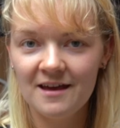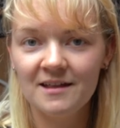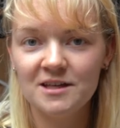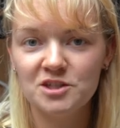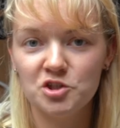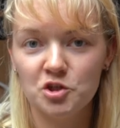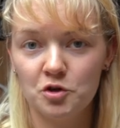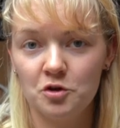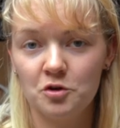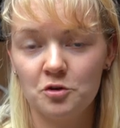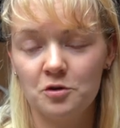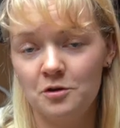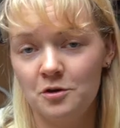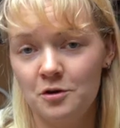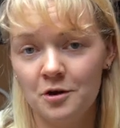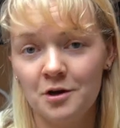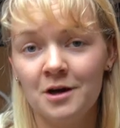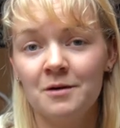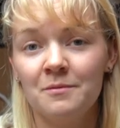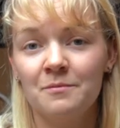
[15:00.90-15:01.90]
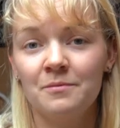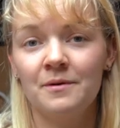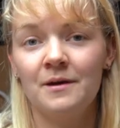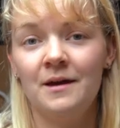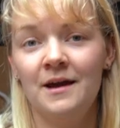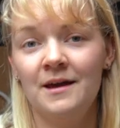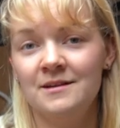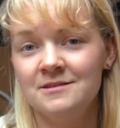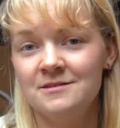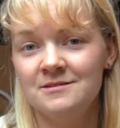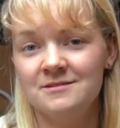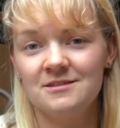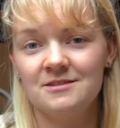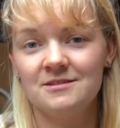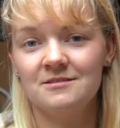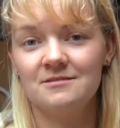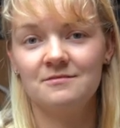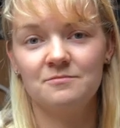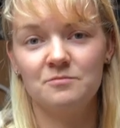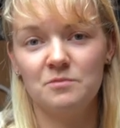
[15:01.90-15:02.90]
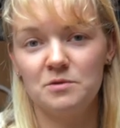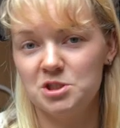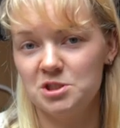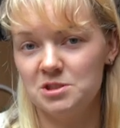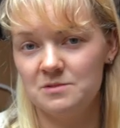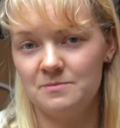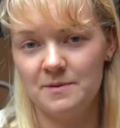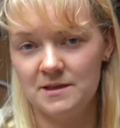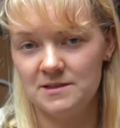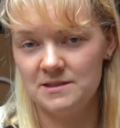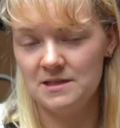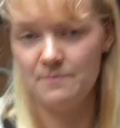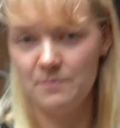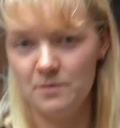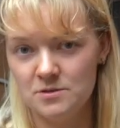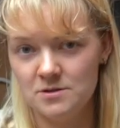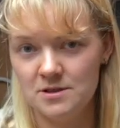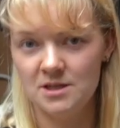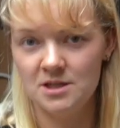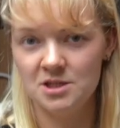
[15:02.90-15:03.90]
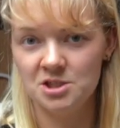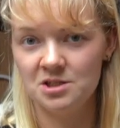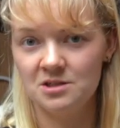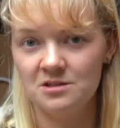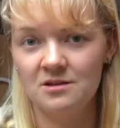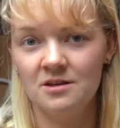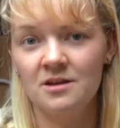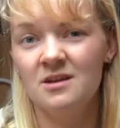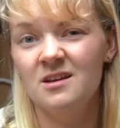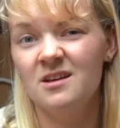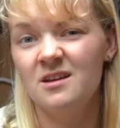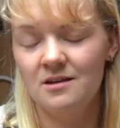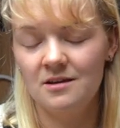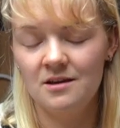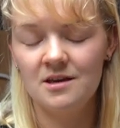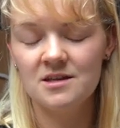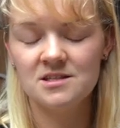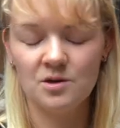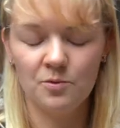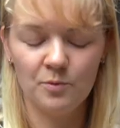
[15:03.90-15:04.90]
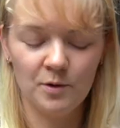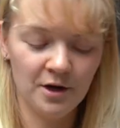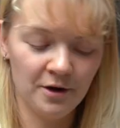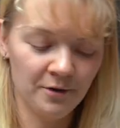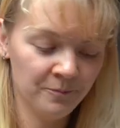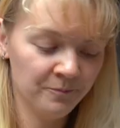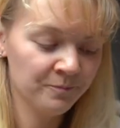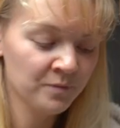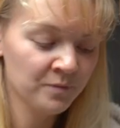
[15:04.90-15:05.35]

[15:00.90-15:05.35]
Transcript: electric ho hookup and we just pay £10 donation it's a winner